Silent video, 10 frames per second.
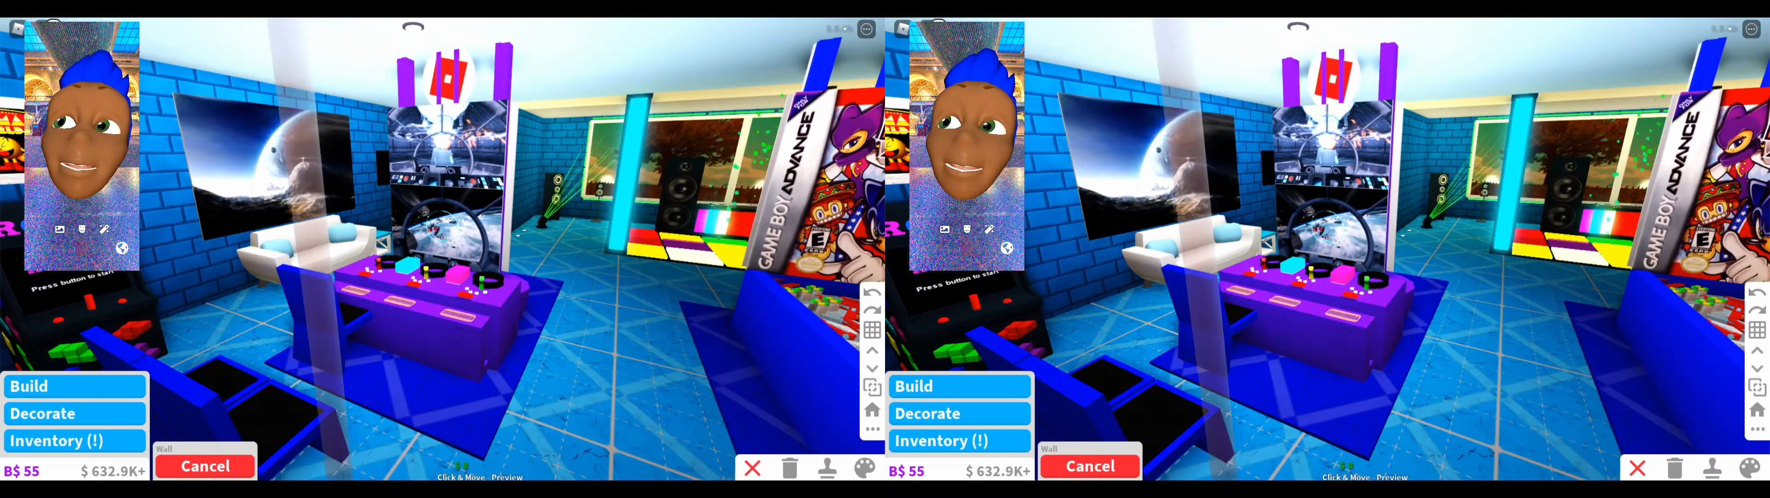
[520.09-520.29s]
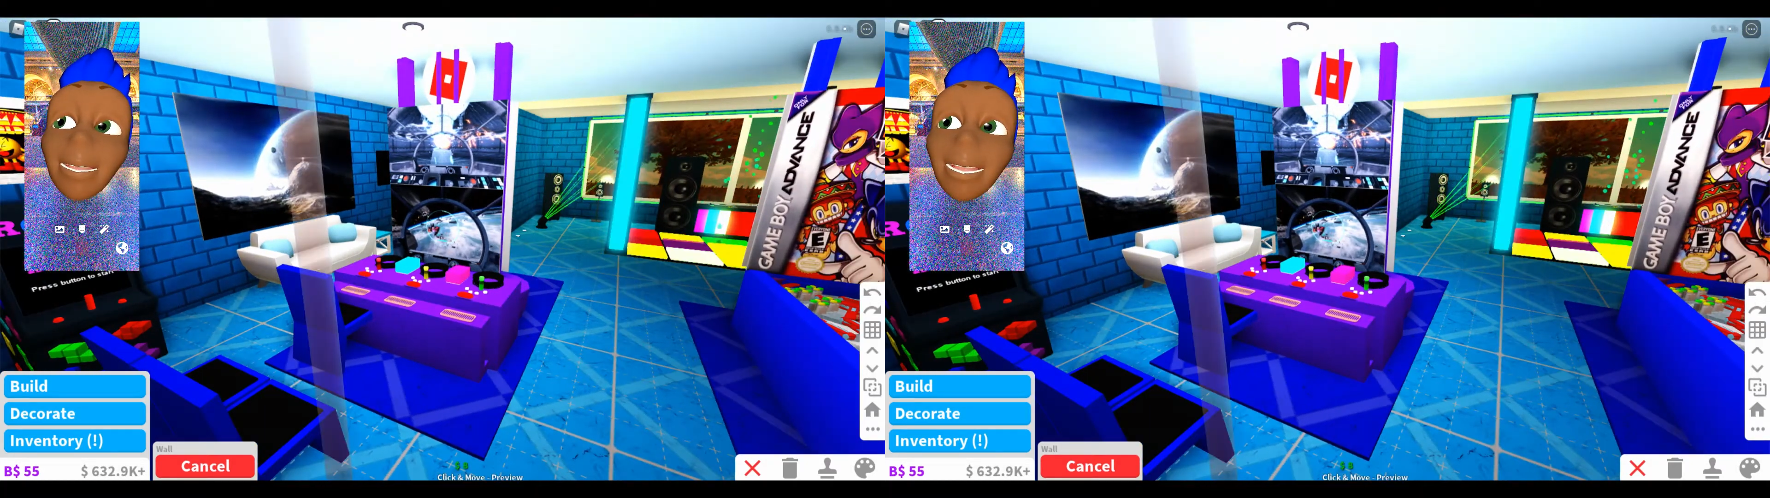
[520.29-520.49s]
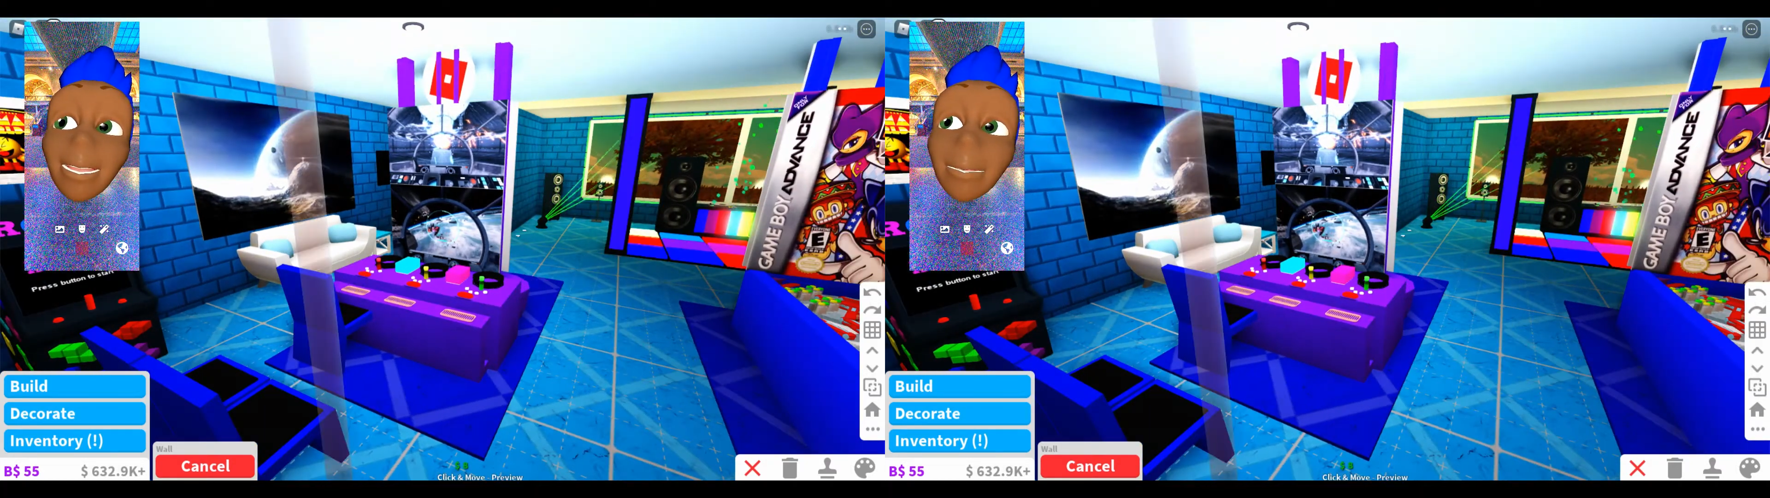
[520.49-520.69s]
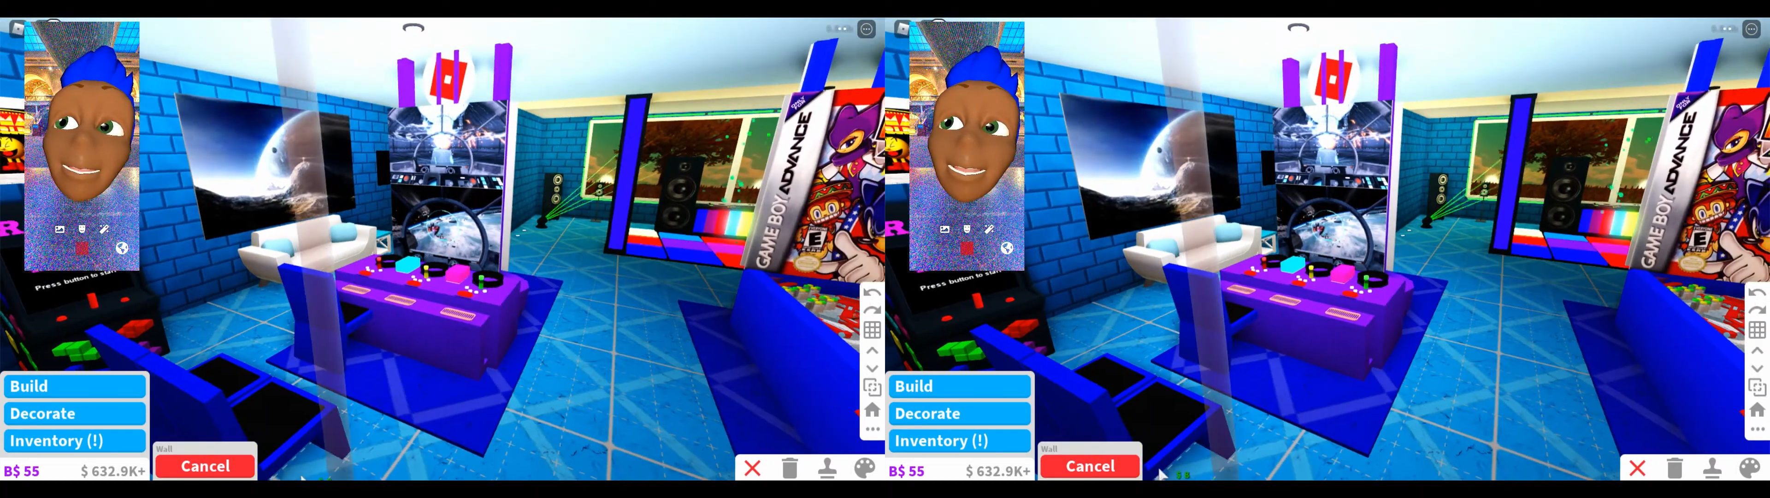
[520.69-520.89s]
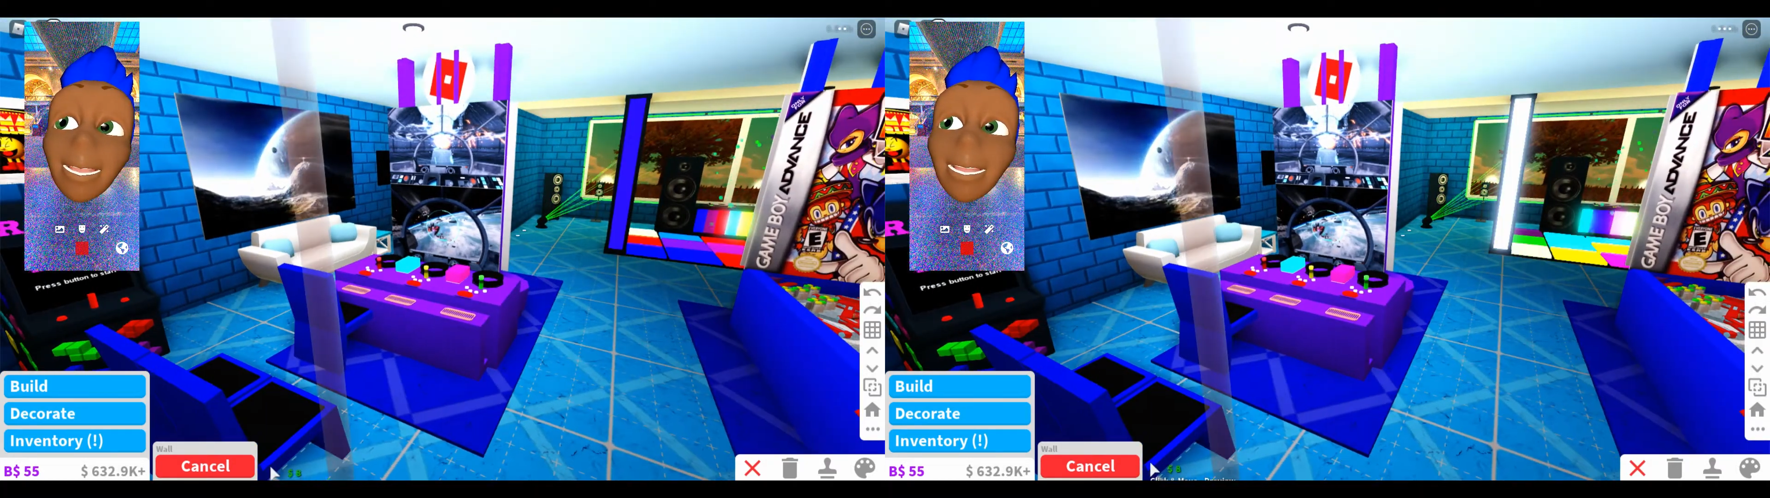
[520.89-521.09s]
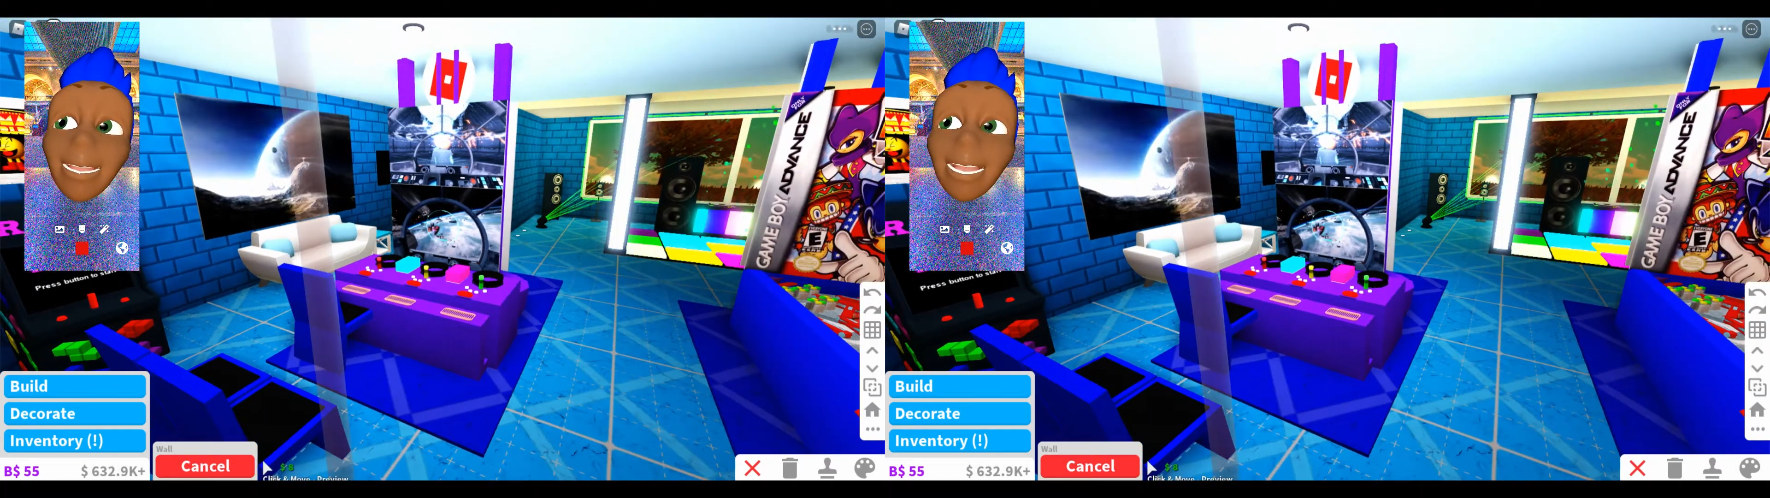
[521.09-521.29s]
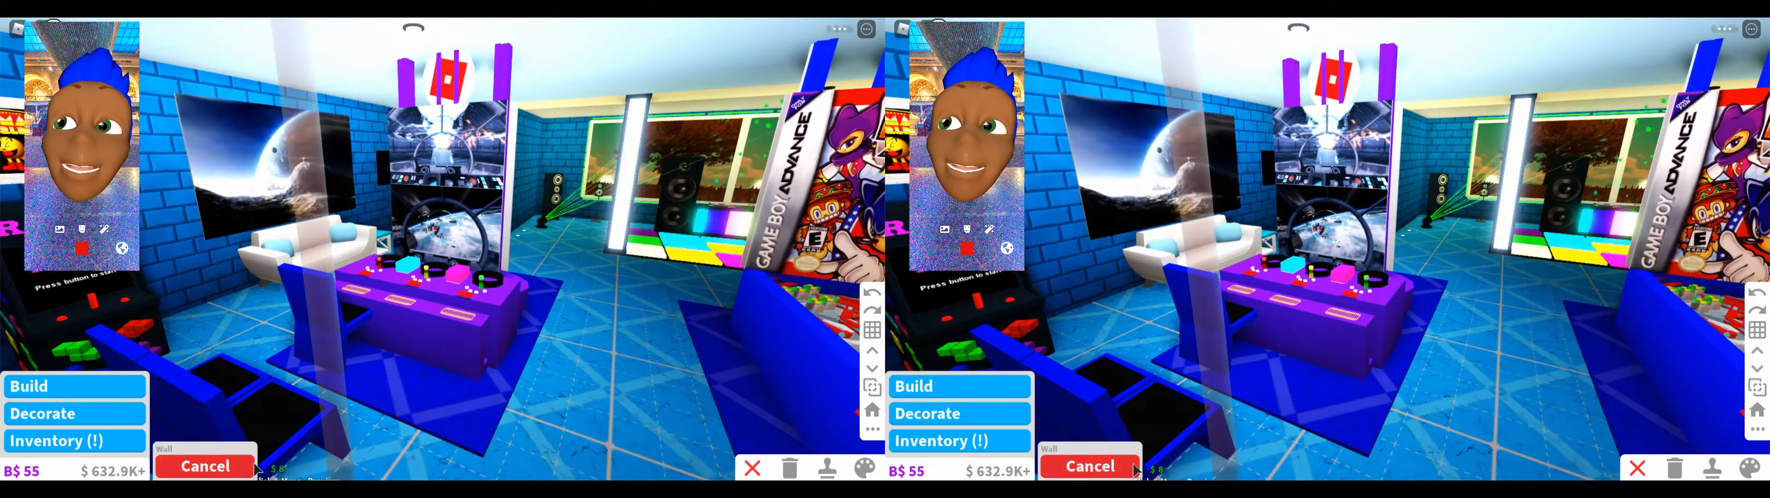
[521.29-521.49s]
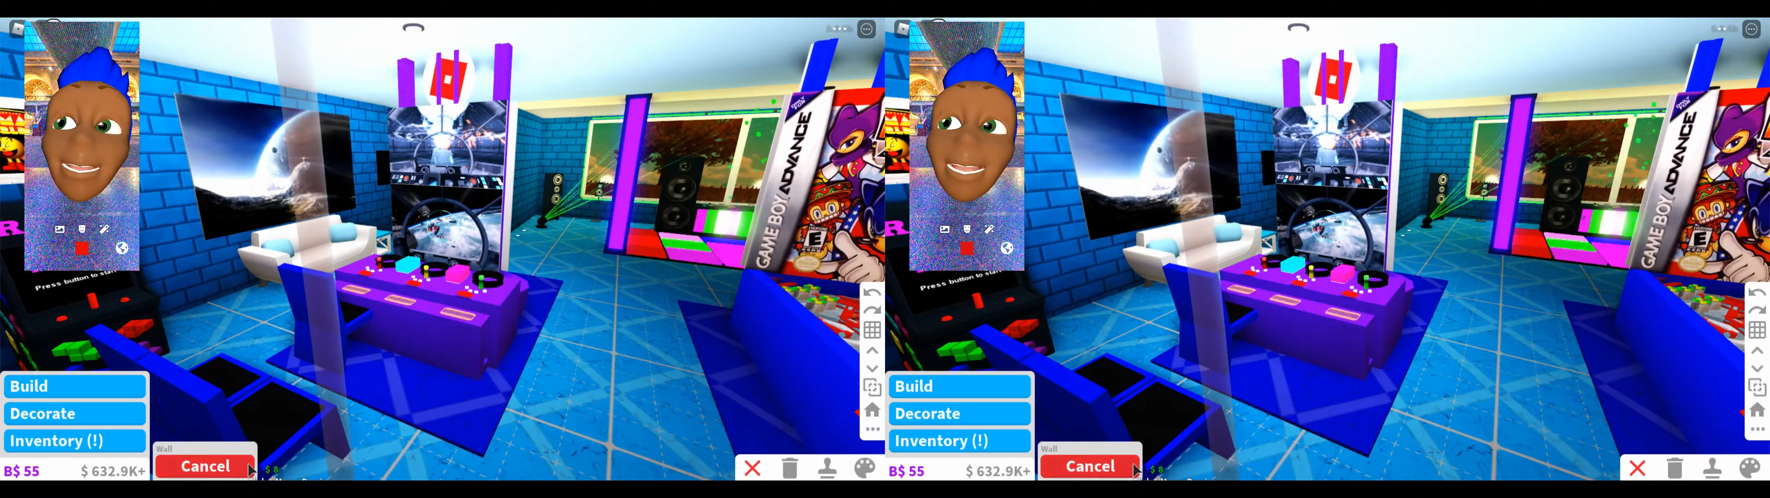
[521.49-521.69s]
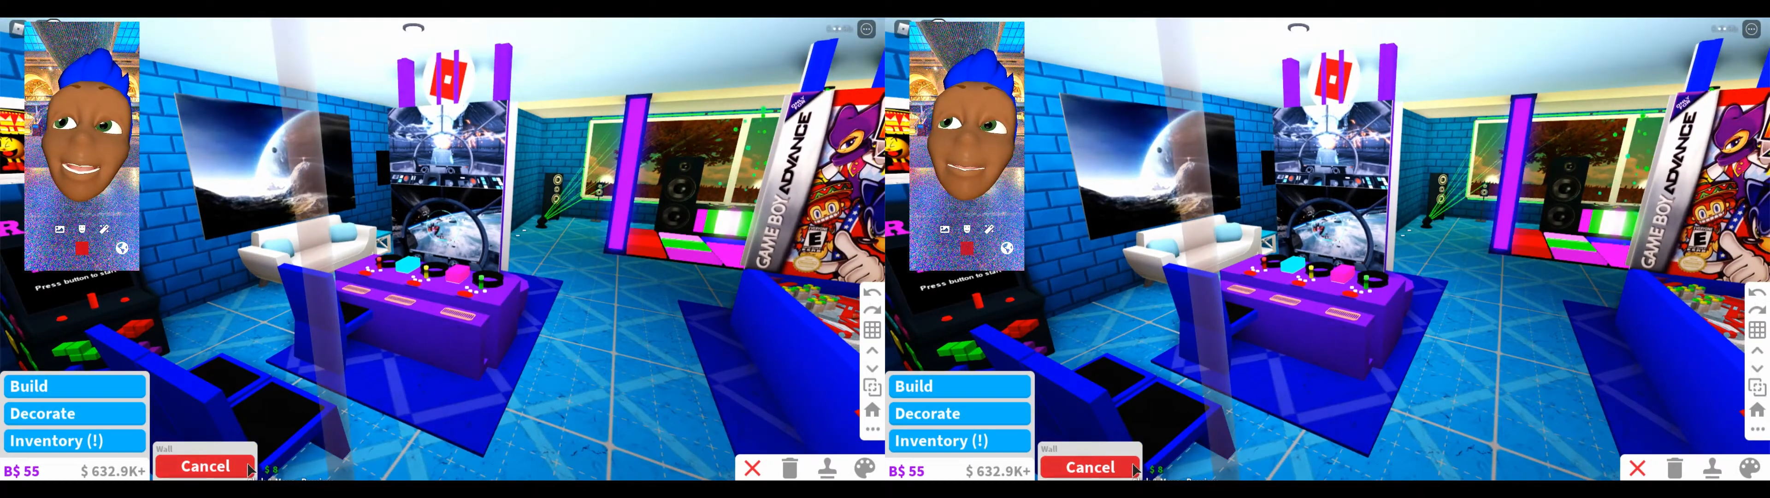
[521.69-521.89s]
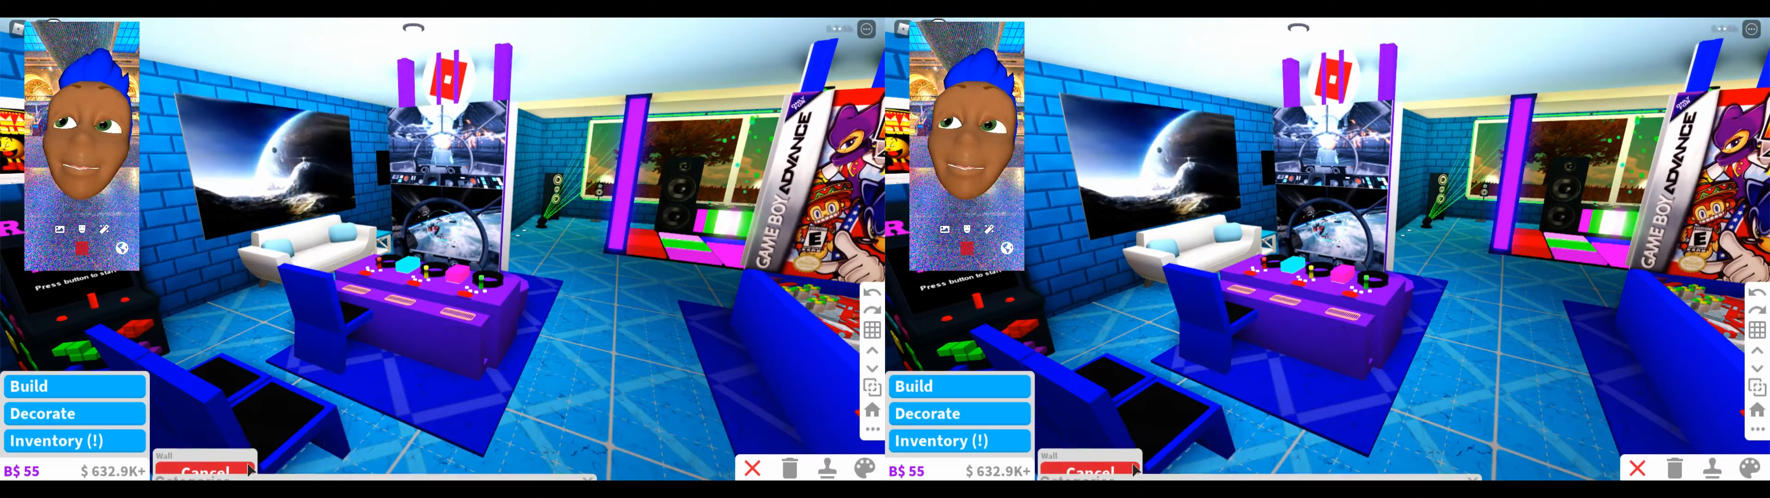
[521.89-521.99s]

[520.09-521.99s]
things that we need, as I said,